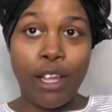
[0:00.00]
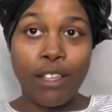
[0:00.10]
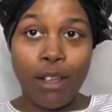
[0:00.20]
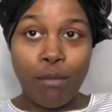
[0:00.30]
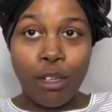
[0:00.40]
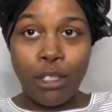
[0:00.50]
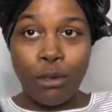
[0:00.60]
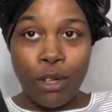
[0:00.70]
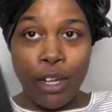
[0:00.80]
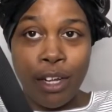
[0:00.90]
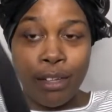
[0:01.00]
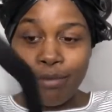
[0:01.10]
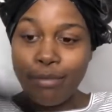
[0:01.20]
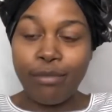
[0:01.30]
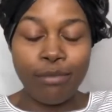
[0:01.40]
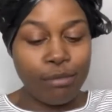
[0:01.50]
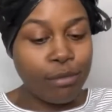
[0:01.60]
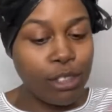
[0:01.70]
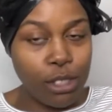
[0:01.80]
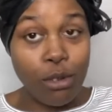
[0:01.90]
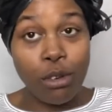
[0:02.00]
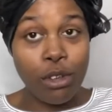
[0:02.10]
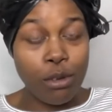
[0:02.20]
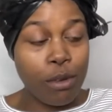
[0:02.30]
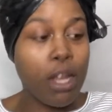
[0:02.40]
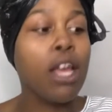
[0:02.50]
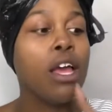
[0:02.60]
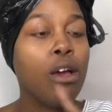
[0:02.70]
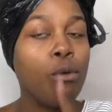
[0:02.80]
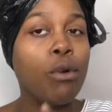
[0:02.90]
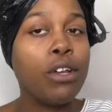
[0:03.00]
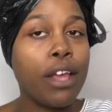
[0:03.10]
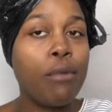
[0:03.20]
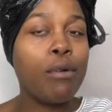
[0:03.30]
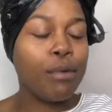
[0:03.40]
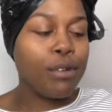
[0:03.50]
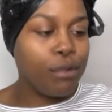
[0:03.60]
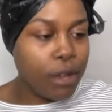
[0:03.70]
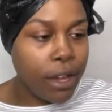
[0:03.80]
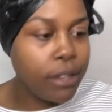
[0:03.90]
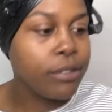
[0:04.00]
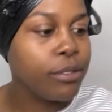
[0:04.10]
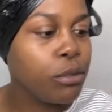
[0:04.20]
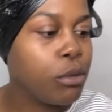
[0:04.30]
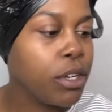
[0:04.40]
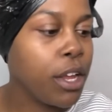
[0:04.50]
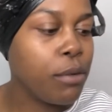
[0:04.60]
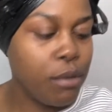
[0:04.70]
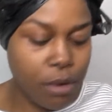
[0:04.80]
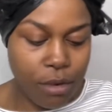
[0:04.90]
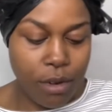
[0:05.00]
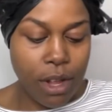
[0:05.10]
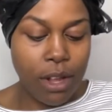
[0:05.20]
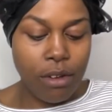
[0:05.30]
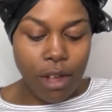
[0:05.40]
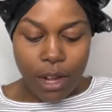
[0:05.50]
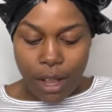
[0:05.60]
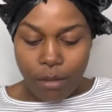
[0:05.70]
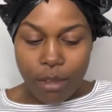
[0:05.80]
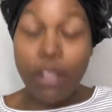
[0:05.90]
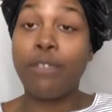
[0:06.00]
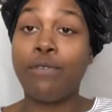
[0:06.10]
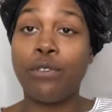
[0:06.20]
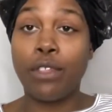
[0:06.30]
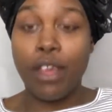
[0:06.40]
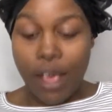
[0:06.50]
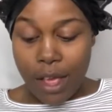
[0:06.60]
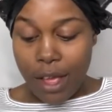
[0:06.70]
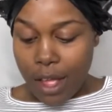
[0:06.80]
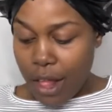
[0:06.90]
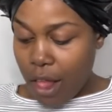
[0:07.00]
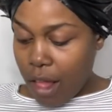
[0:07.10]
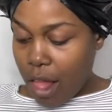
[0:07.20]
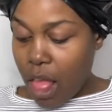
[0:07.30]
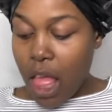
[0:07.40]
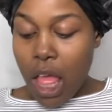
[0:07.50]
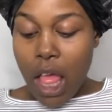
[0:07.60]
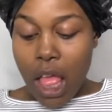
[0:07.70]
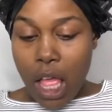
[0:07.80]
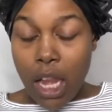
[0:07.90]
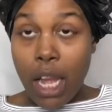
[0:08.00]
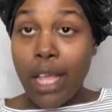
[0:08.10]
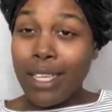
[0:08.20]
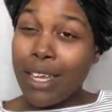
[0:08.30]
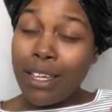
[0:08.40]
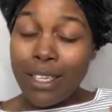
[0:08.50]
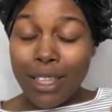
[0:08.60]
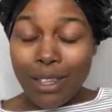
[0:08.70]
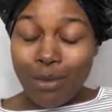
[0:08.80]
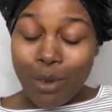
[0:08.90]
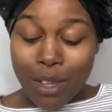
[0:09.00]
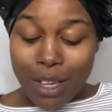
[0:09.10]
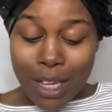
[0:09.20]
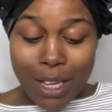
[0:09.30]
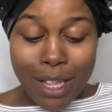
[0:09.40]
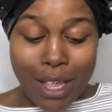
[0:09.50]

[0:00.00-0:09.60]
That's how much you would cut. Sew it on your wig. One day we will do that. One day we will do that. Okay, that was it for that. Let's get into this wig.